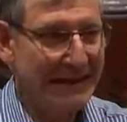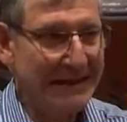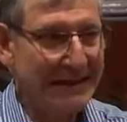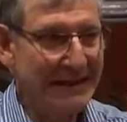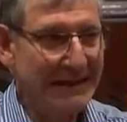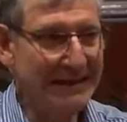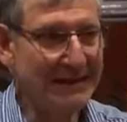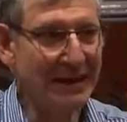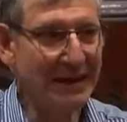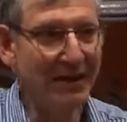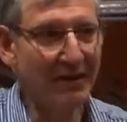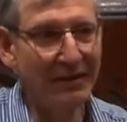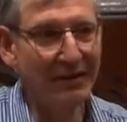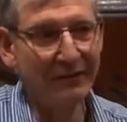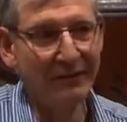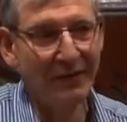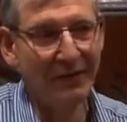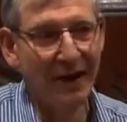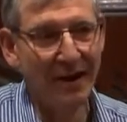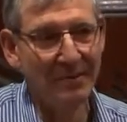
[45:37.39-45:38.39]
Nigerian
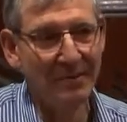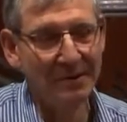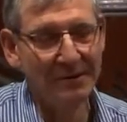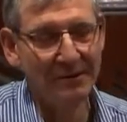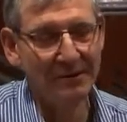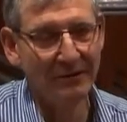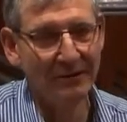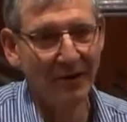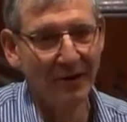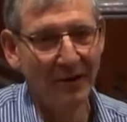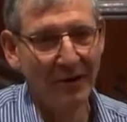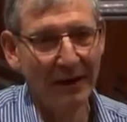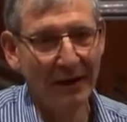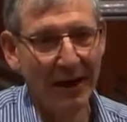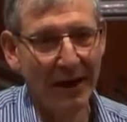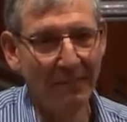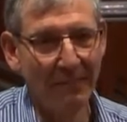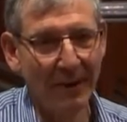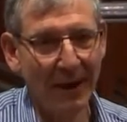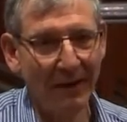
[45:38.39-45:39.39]
farmers are growing
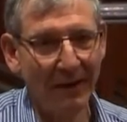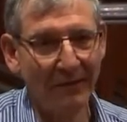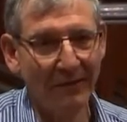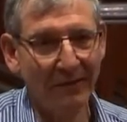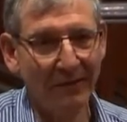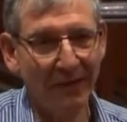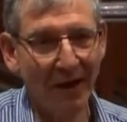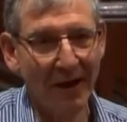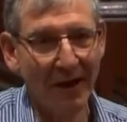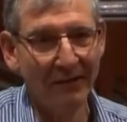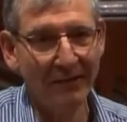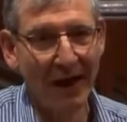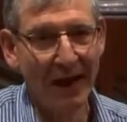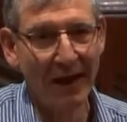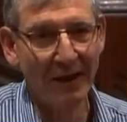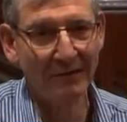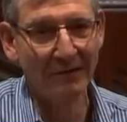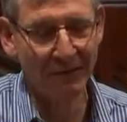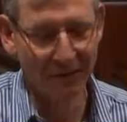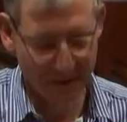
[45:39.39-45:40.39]
about
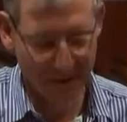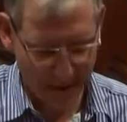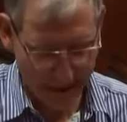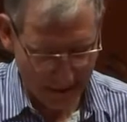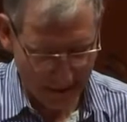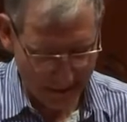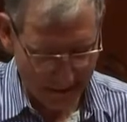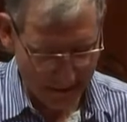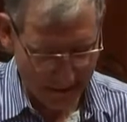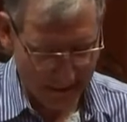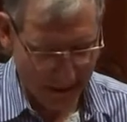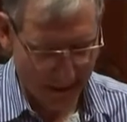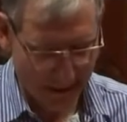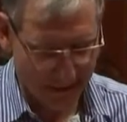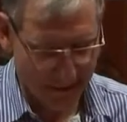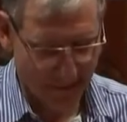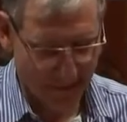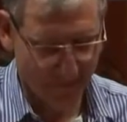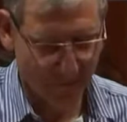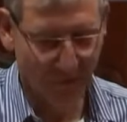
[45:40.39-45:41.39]
500,000
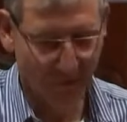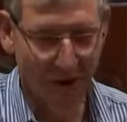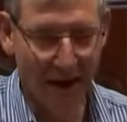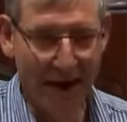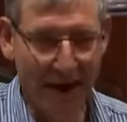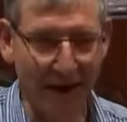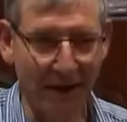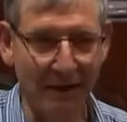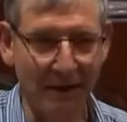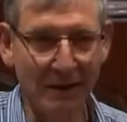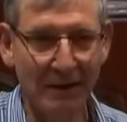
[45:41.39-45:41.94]
tonnes of grain,